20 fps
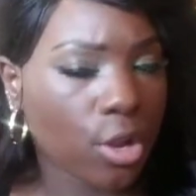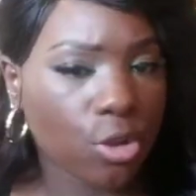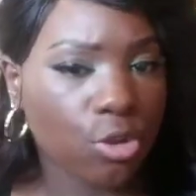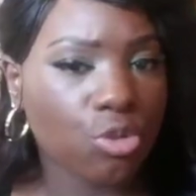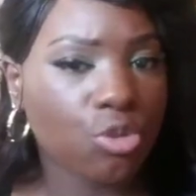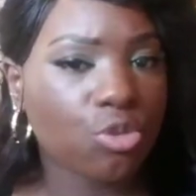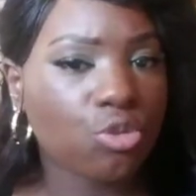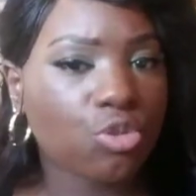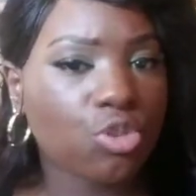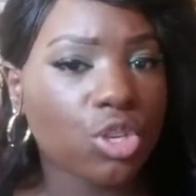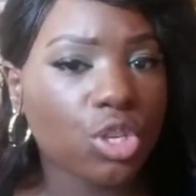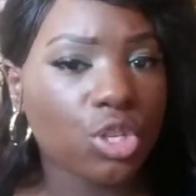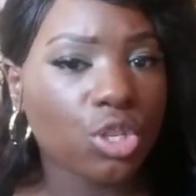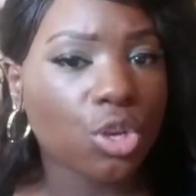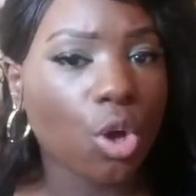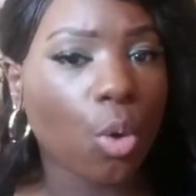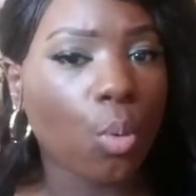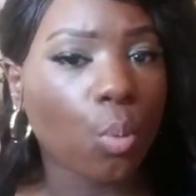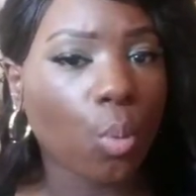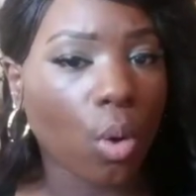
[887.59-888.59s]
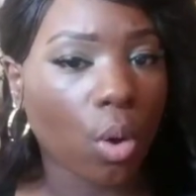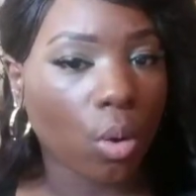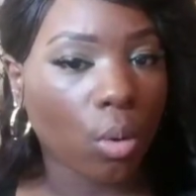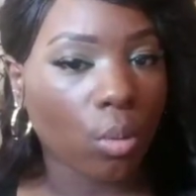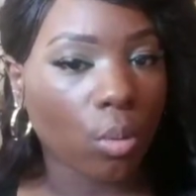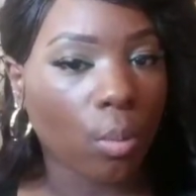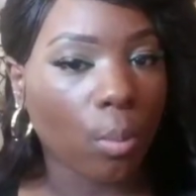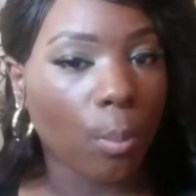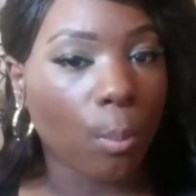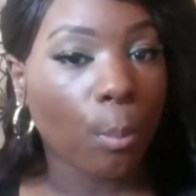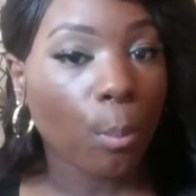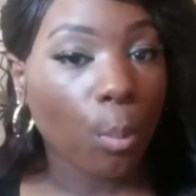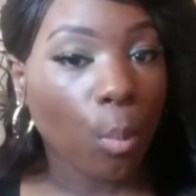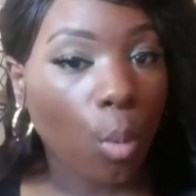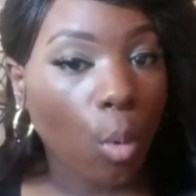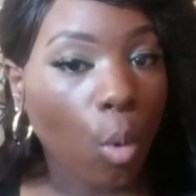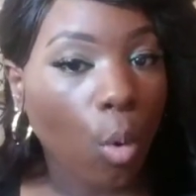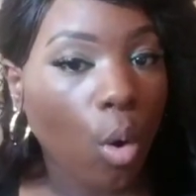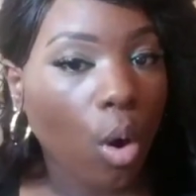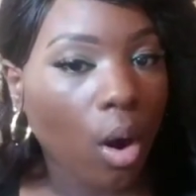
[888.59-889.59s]
You just going to want
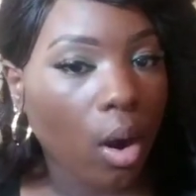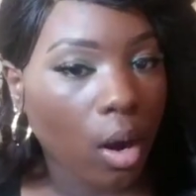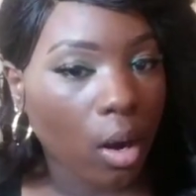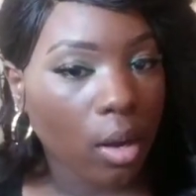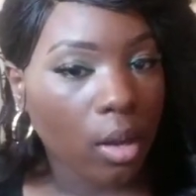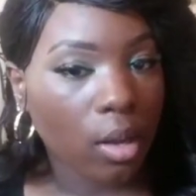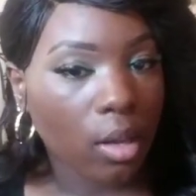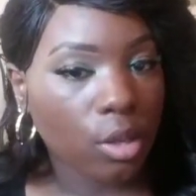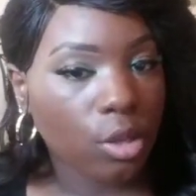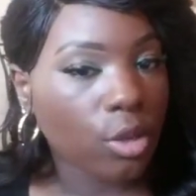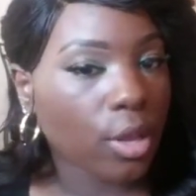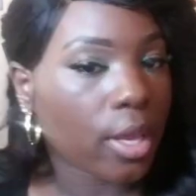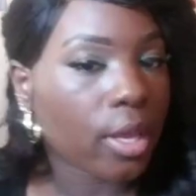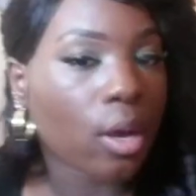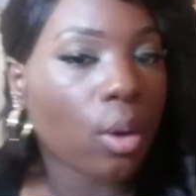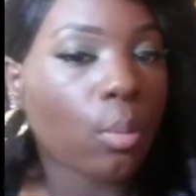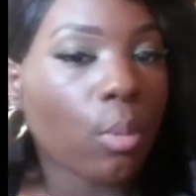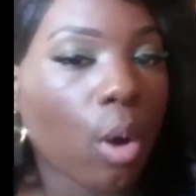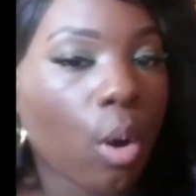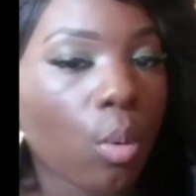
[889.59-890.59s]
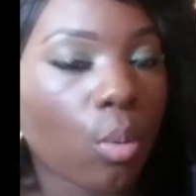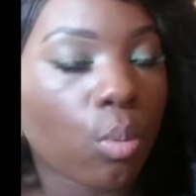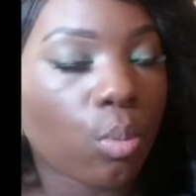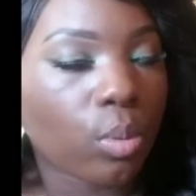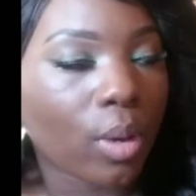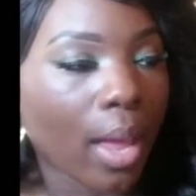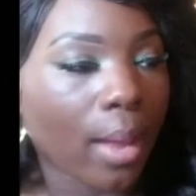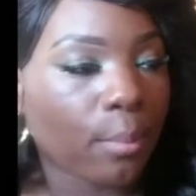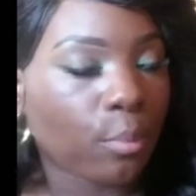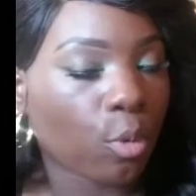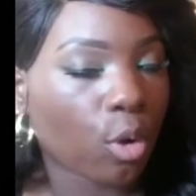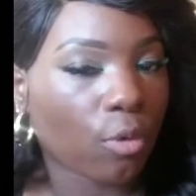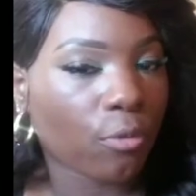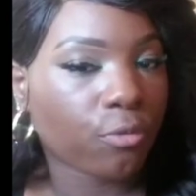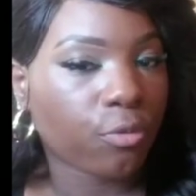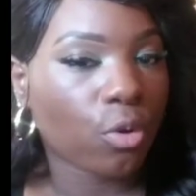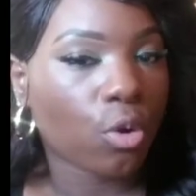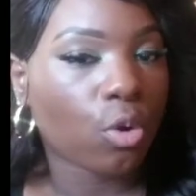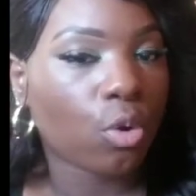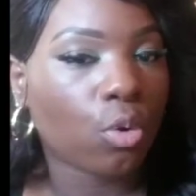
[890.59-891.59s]
more. You ain't going to want like more
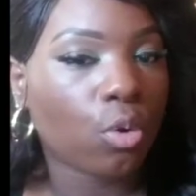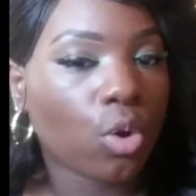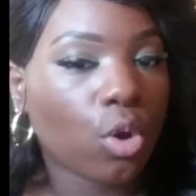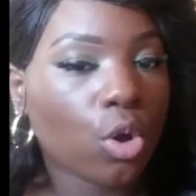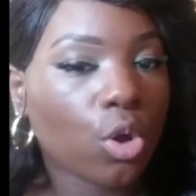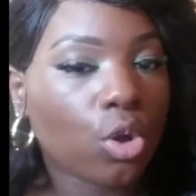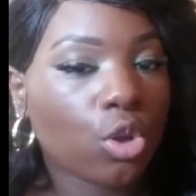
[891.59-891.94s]
food.